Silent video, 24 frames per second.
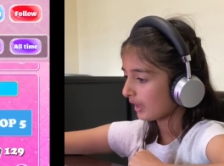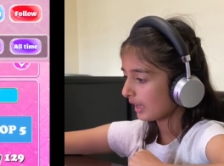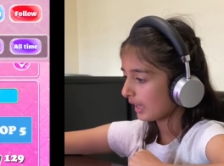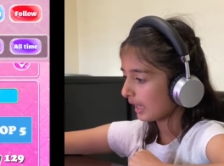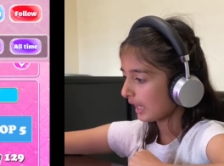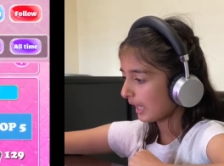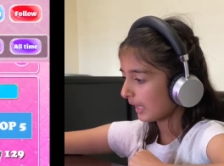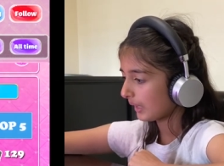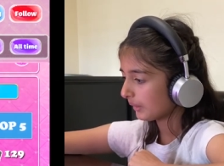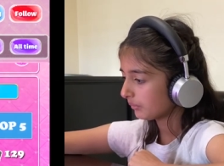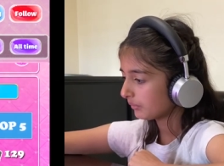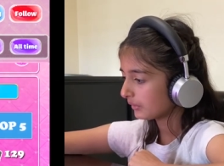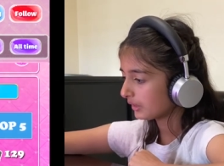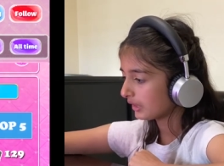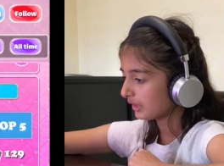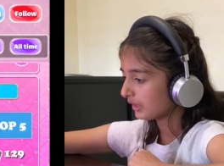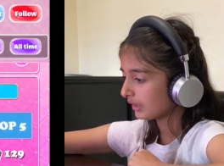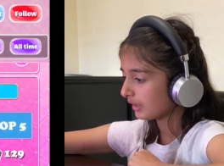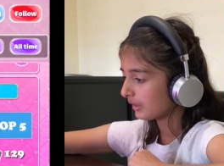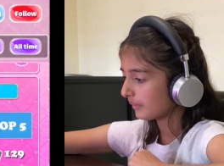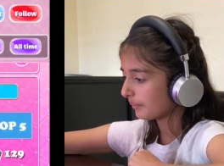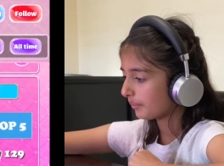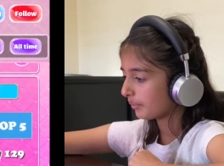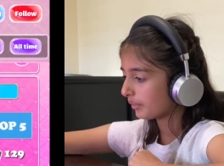I'm
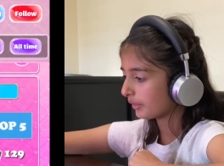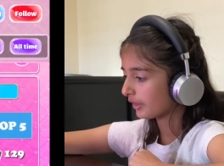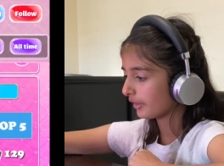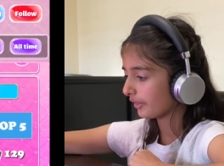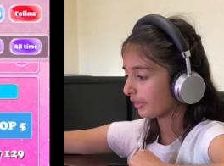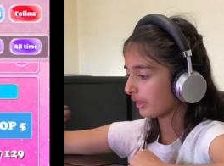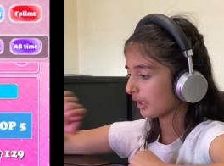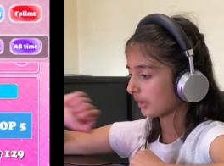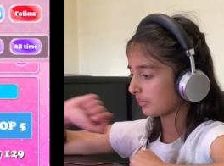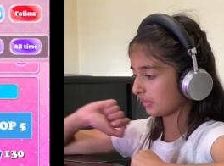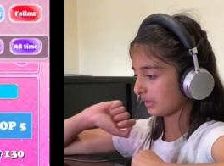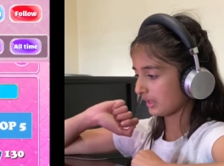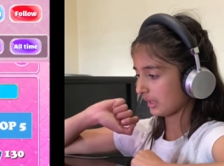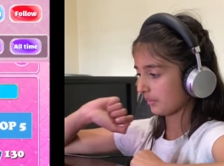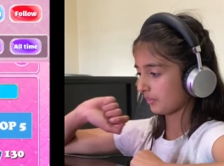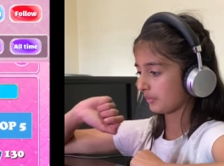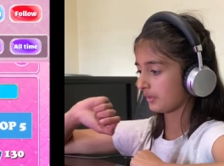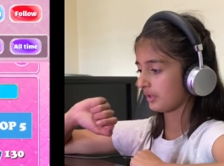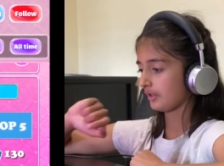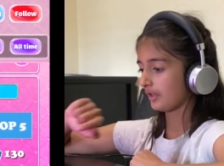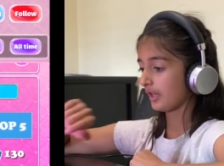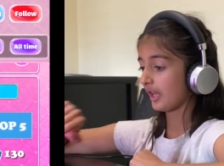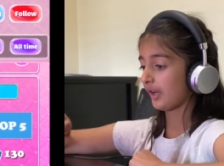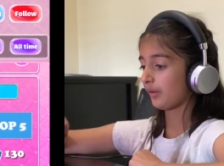gonna put a thumbs
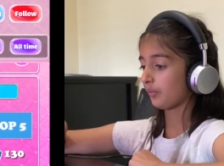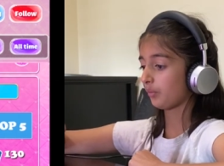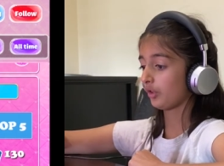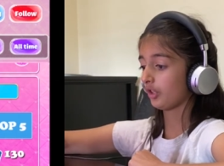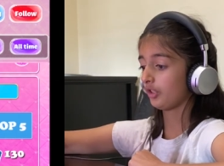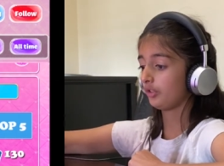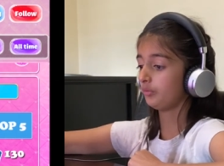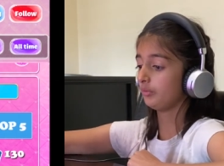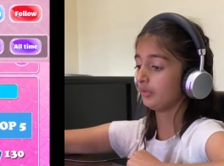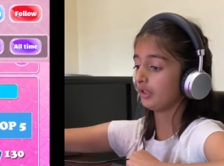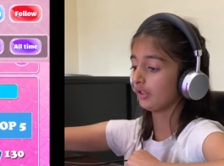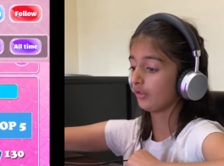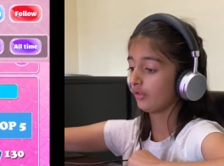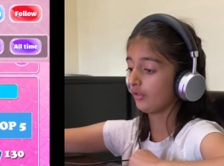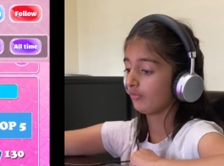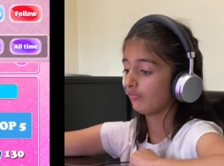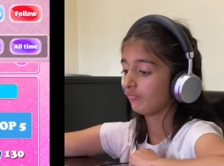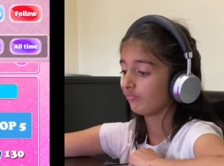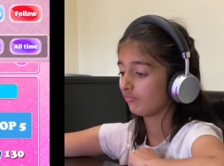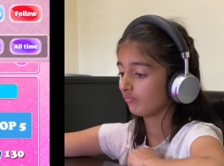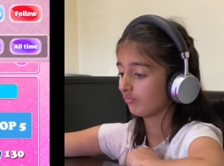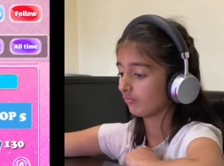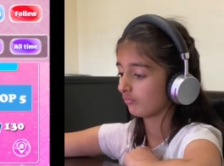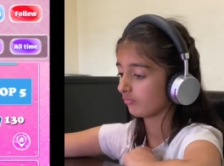up to that
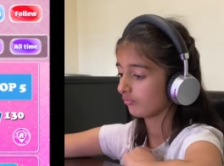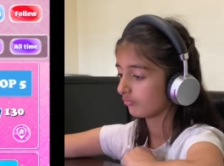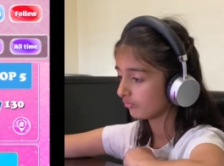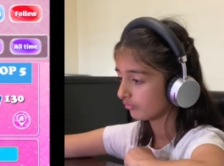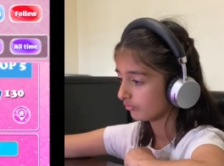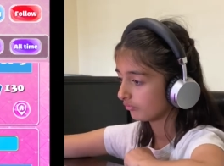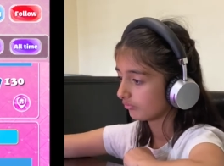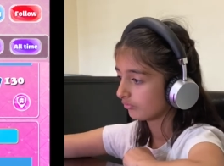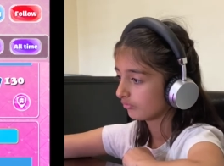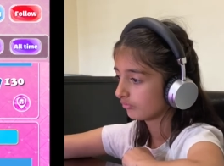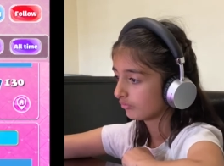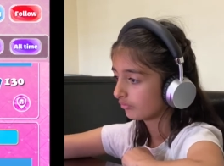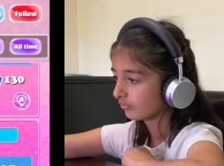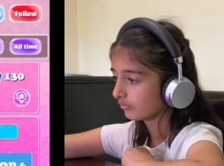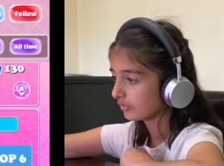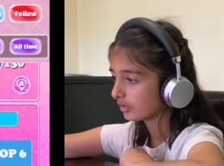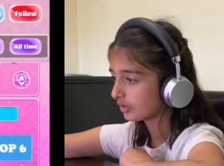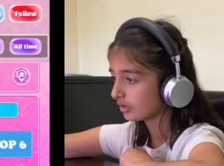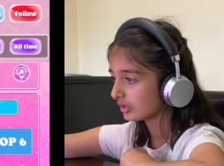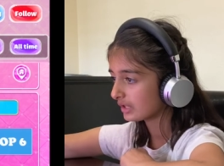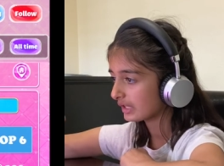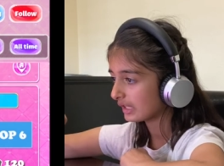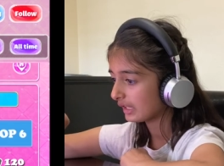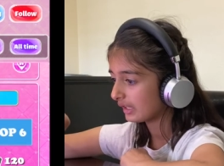watermelon
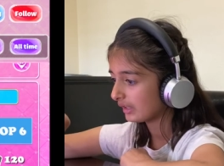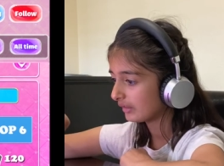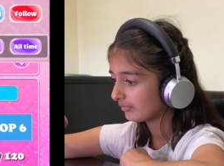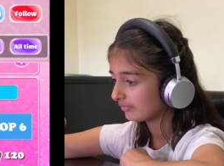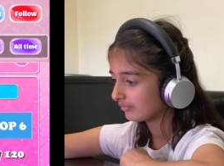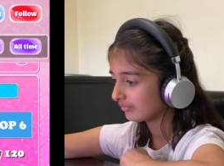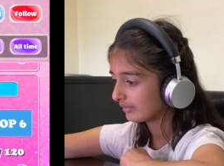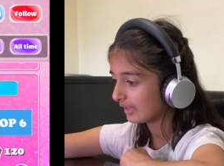design.